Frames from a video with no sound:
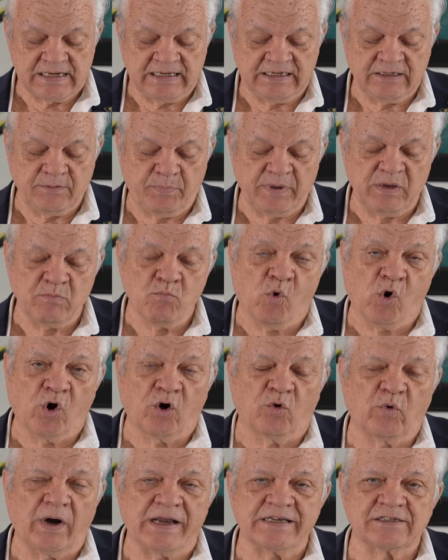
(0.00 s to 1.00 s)
need to be
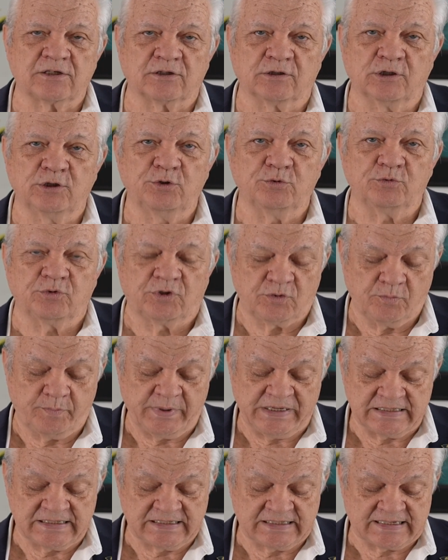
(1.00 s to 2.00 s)
more resolute to
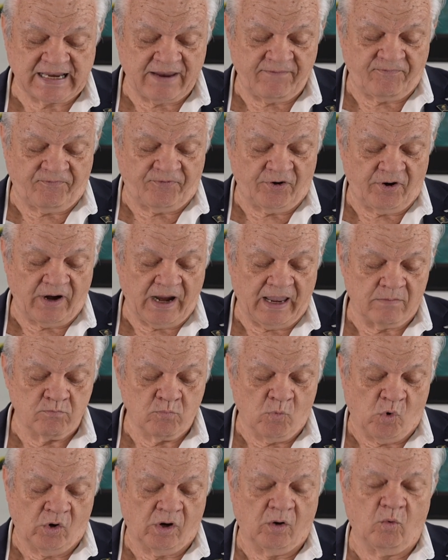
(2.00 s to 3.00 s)
be safer and
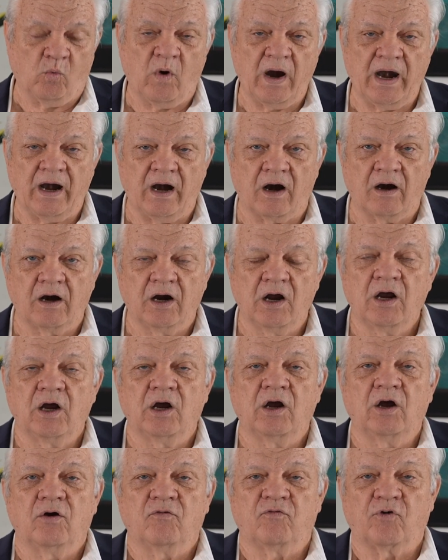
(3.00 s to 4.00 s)
more aware
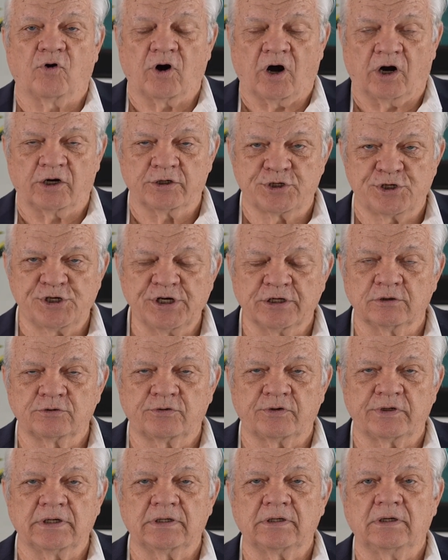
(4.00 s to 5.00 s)
for our
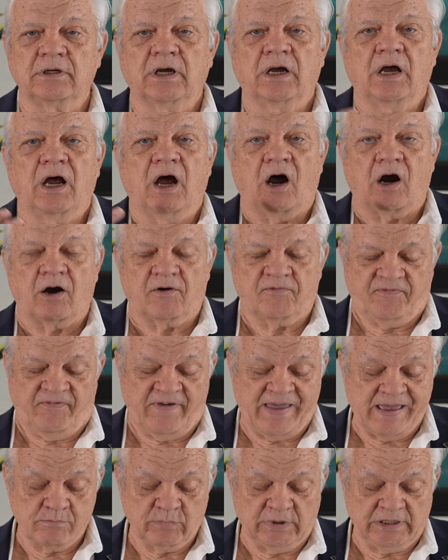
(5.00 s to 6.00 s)
children, our
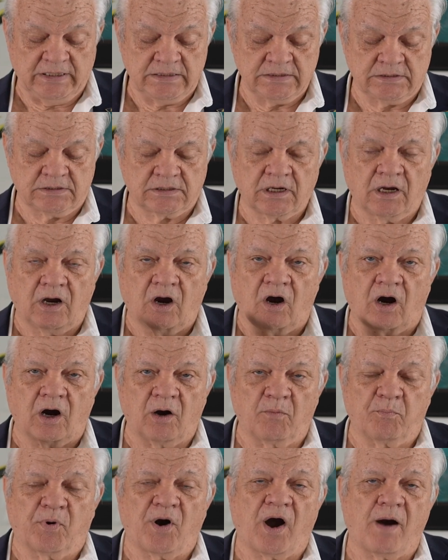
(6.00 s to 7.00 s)
families,
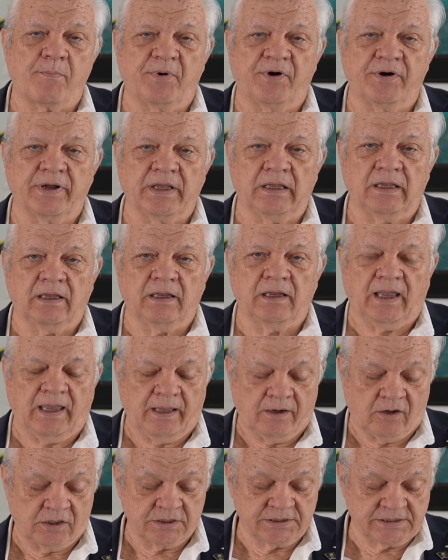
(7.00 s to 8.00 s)
our property,
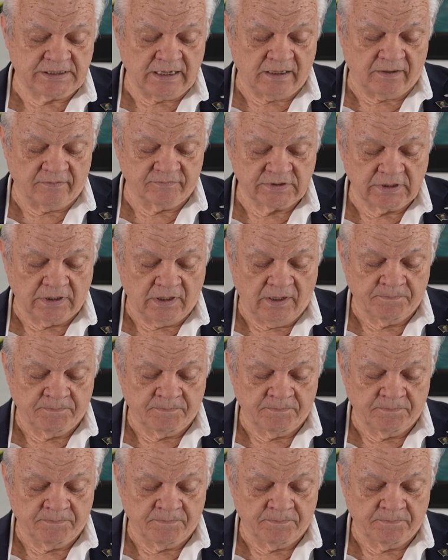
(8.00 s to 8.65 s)
and ourselves.